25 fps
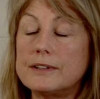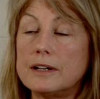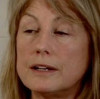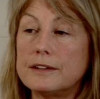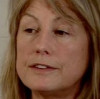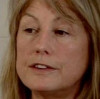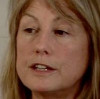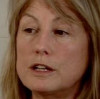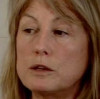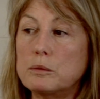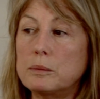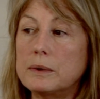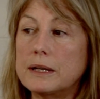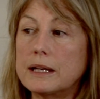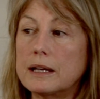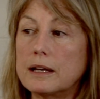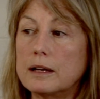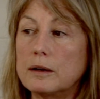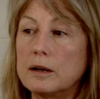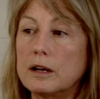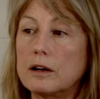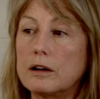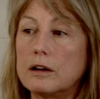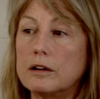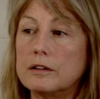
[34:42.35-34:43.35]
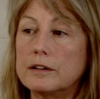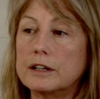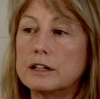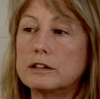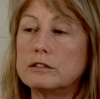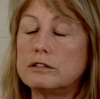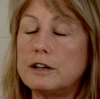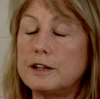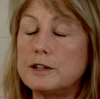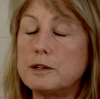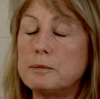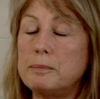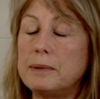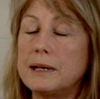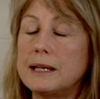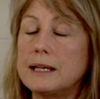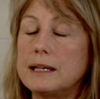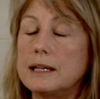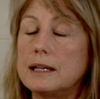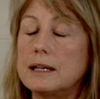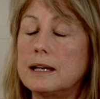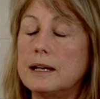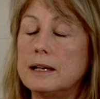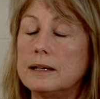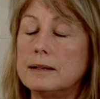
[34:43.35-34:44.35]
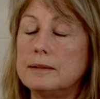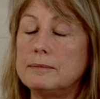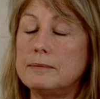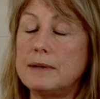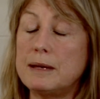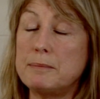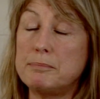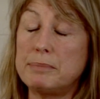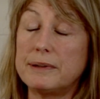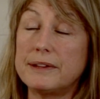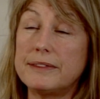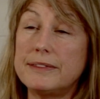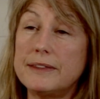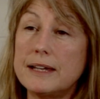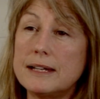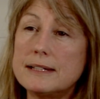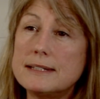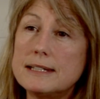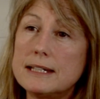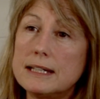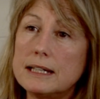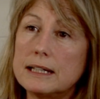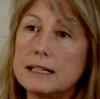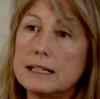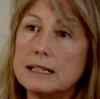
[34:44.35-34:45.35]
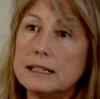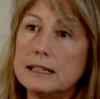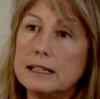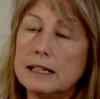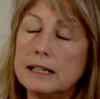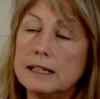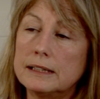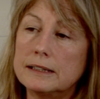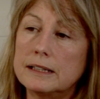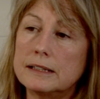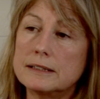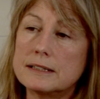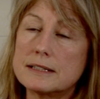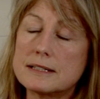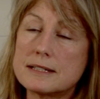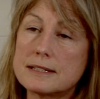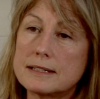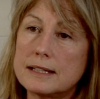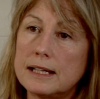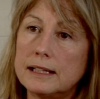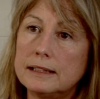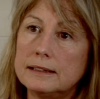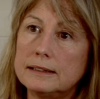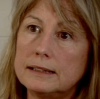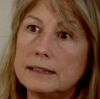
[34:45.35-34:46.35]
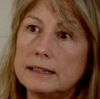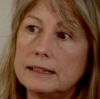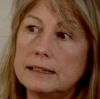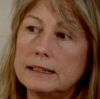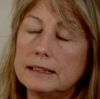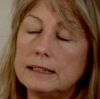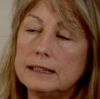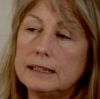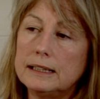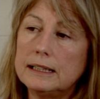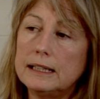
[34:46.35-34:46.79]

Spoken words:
I think we are incredibly empathetic and understanding